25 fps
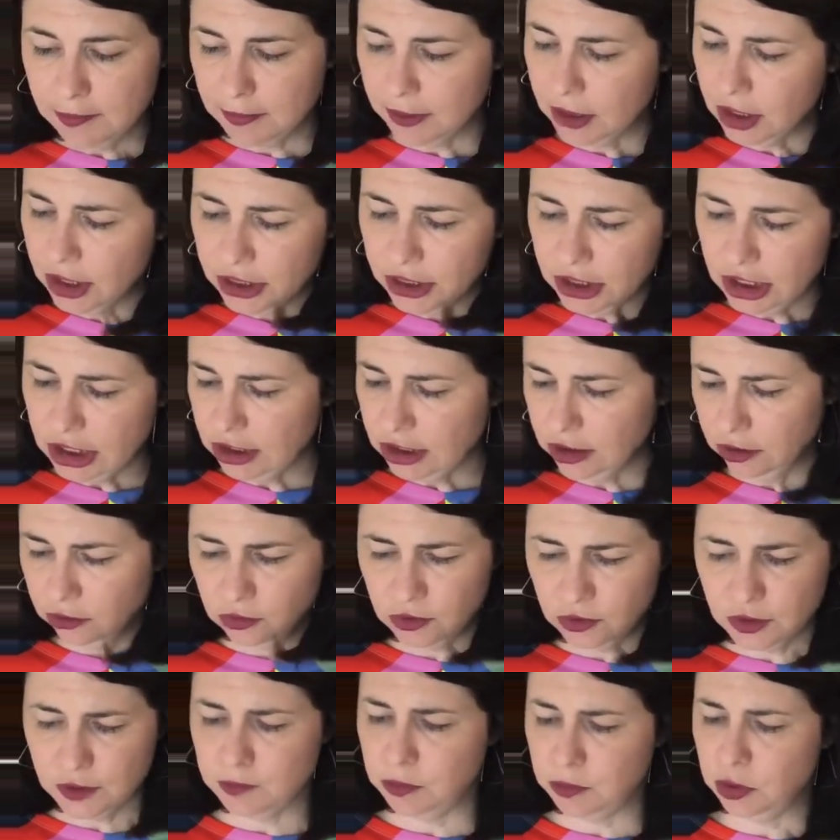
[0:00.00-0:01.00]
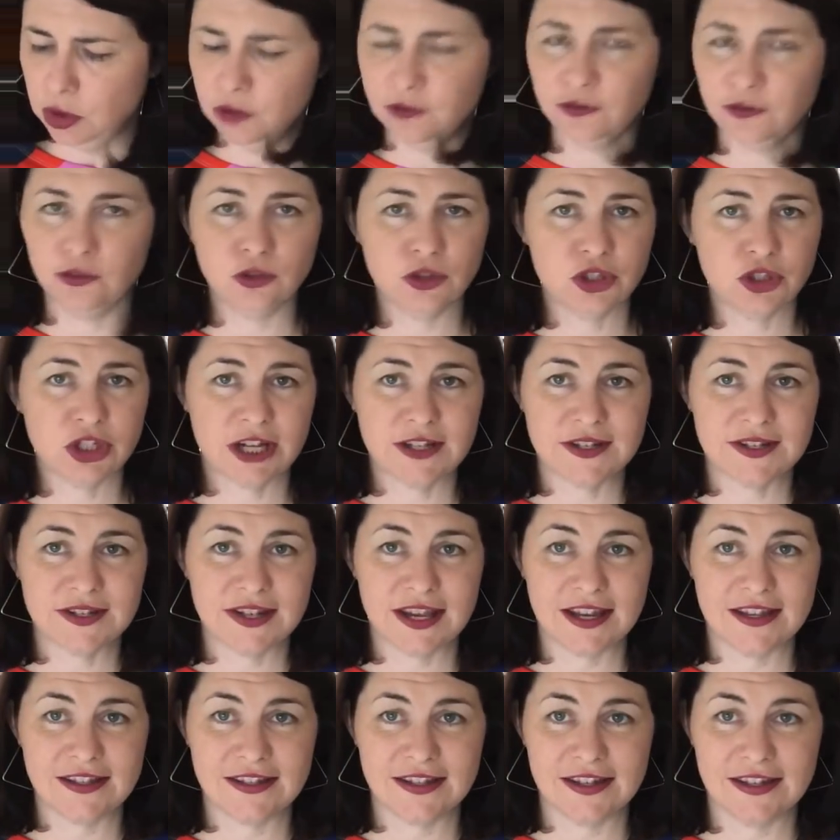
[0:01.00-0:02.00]
But I think it looks beautiful just
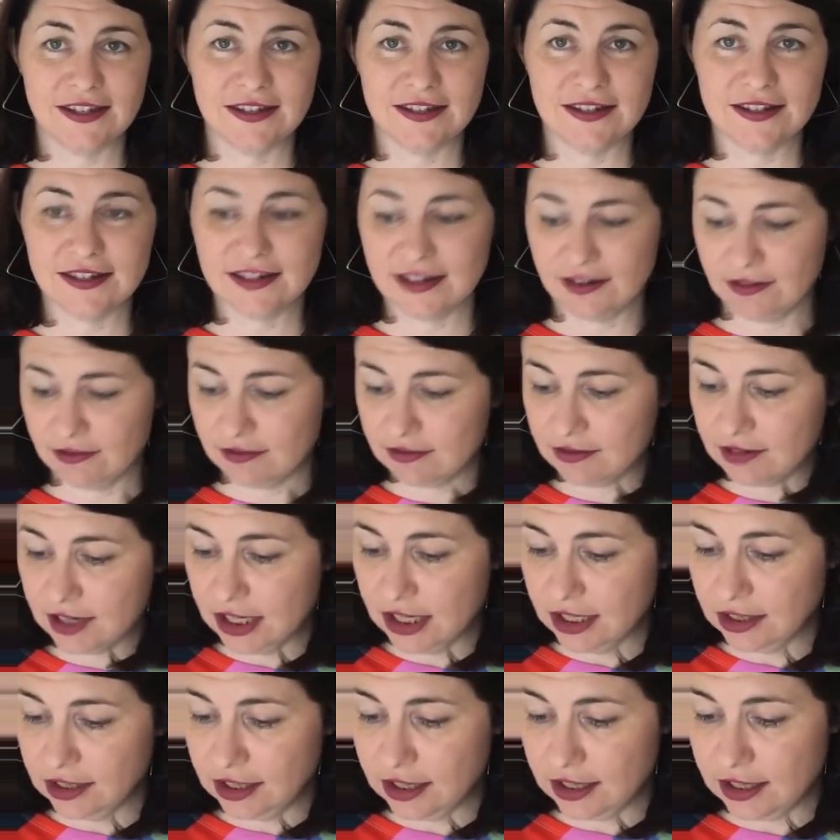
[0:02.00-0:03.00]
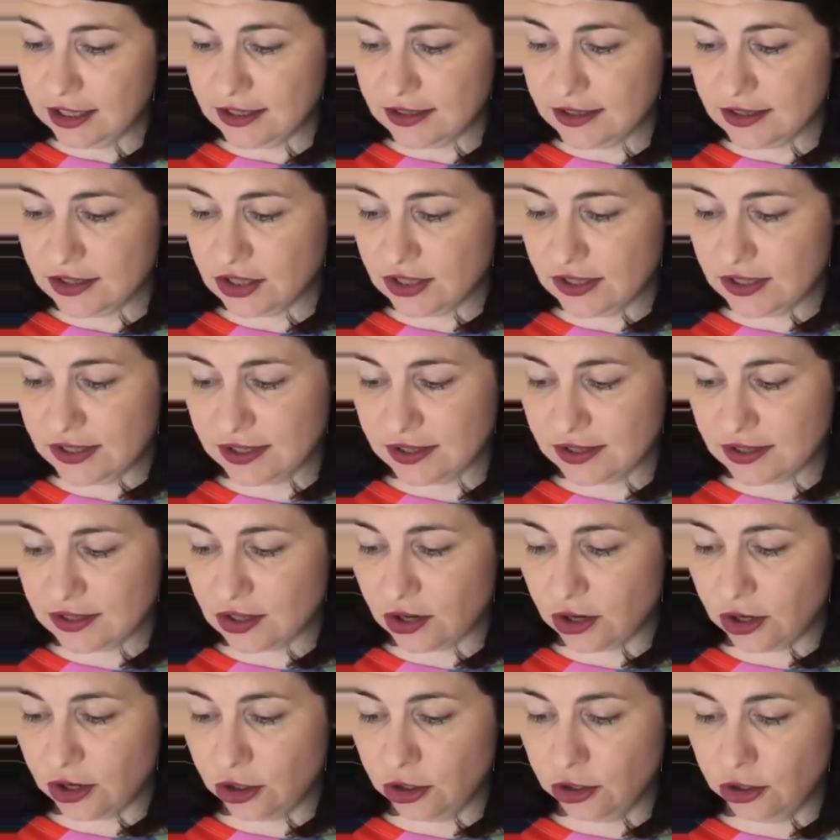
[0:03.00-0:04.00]
as is. It really is just
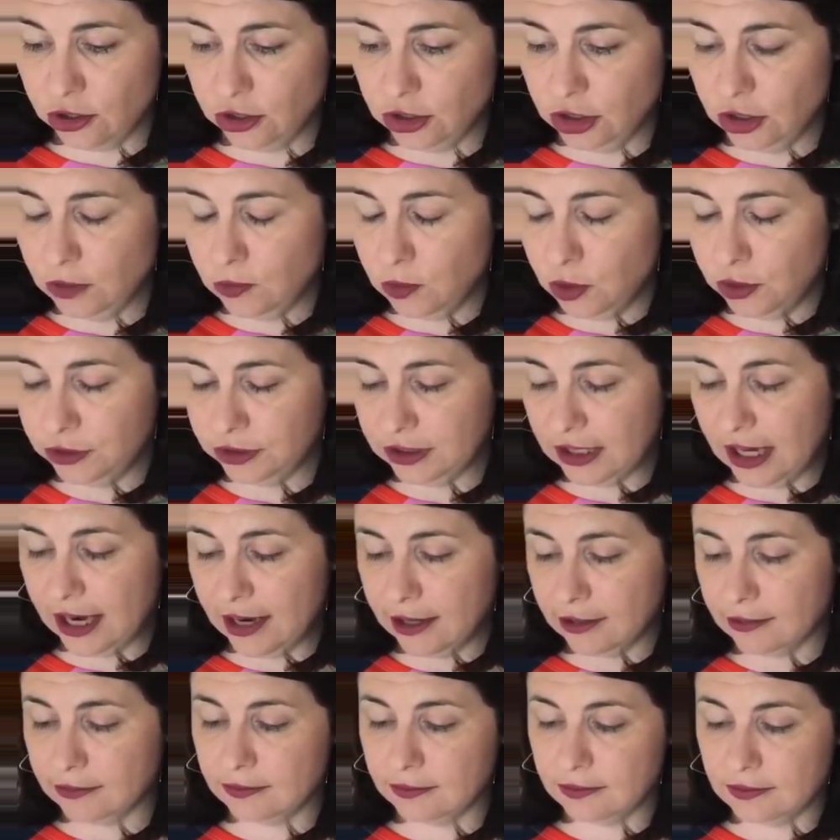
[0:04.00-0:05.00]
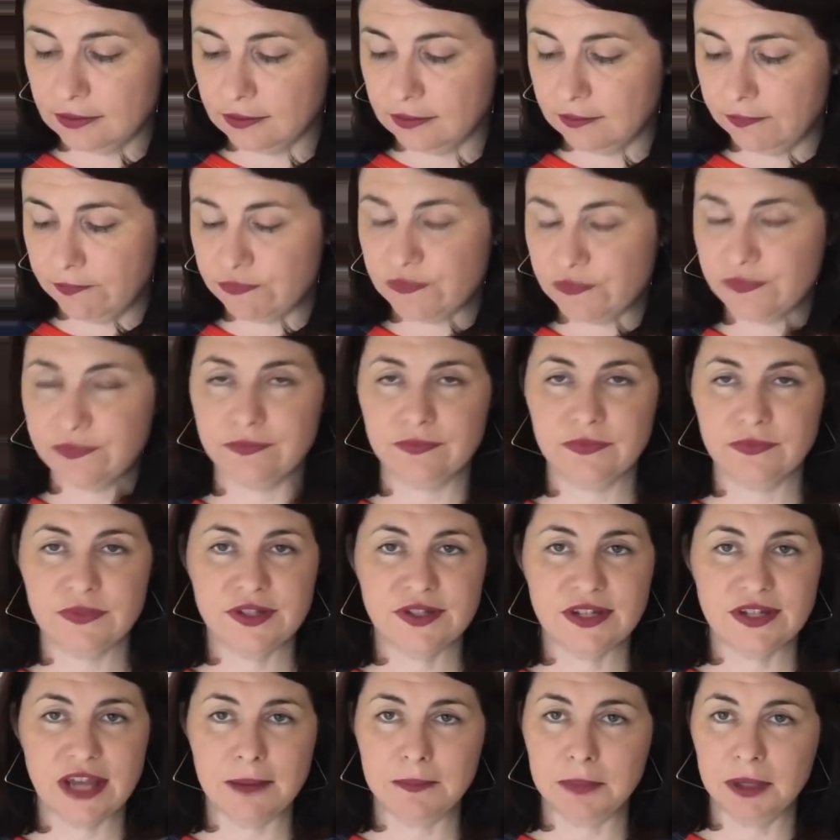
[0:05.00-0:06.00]
so, you want that
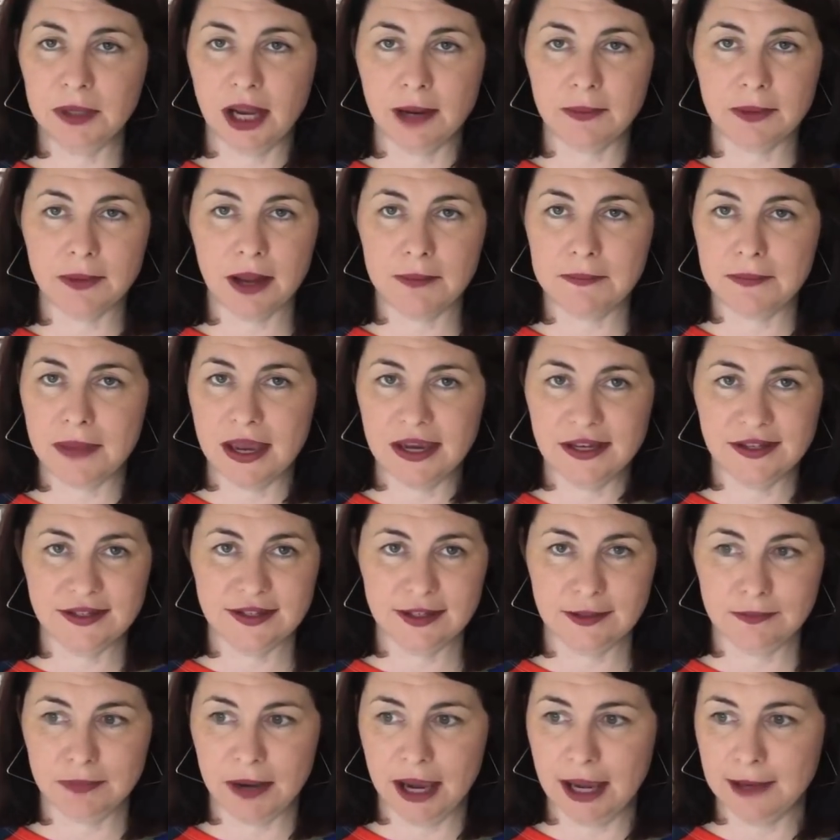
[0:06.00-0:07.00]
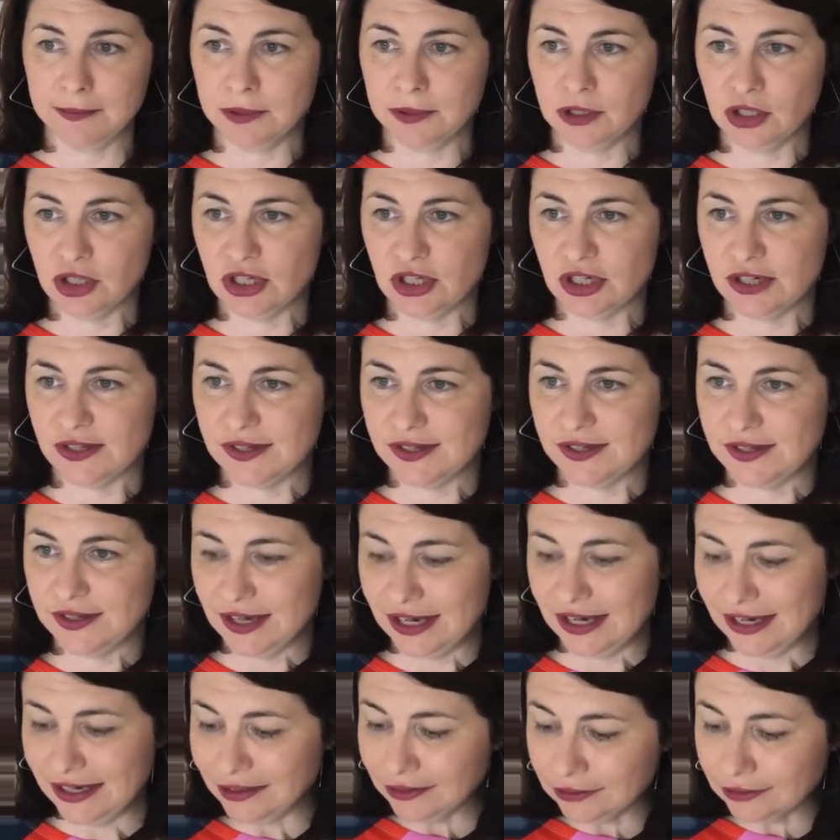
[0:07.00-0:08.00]
Stampin' Up! amazing paper to just
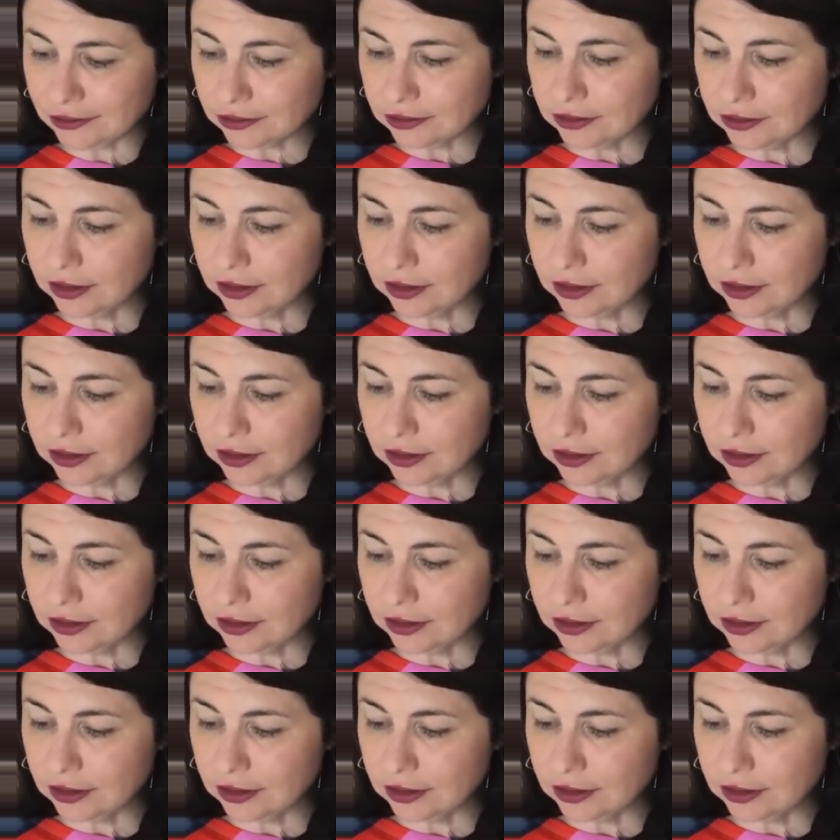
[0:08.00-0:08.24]
sing